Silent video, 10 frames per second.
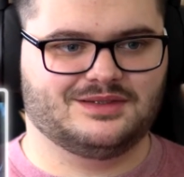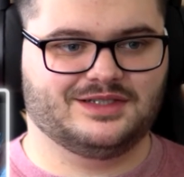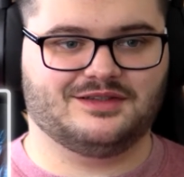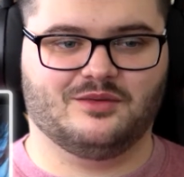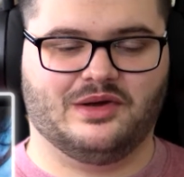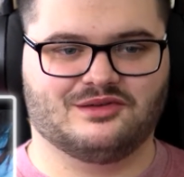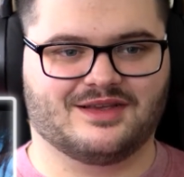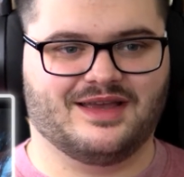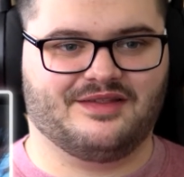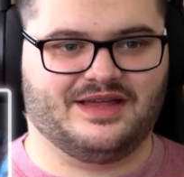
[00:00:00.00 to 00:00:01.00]
He's done well
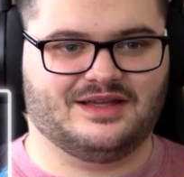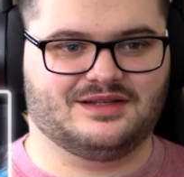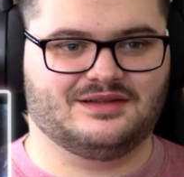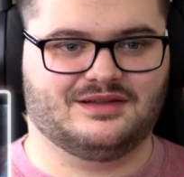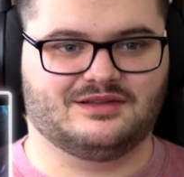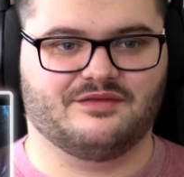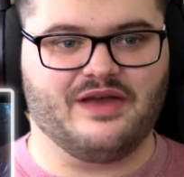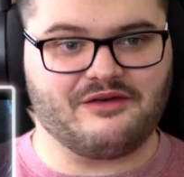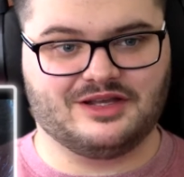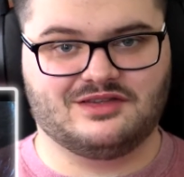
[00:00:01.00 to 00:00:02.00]
to get that the
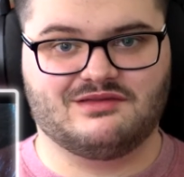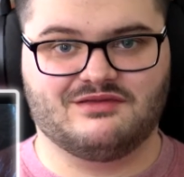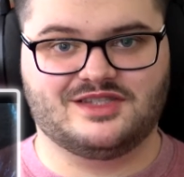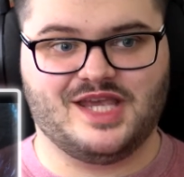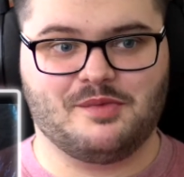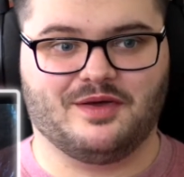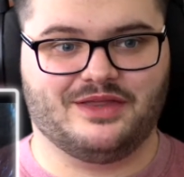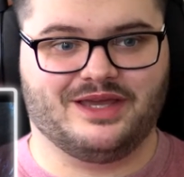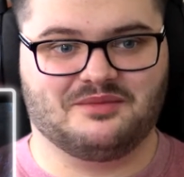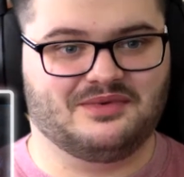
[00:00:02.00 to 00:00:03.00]
very tip of
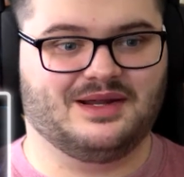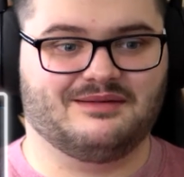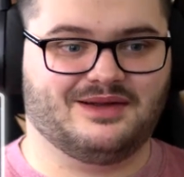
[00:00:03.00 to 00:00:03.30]
the umbrella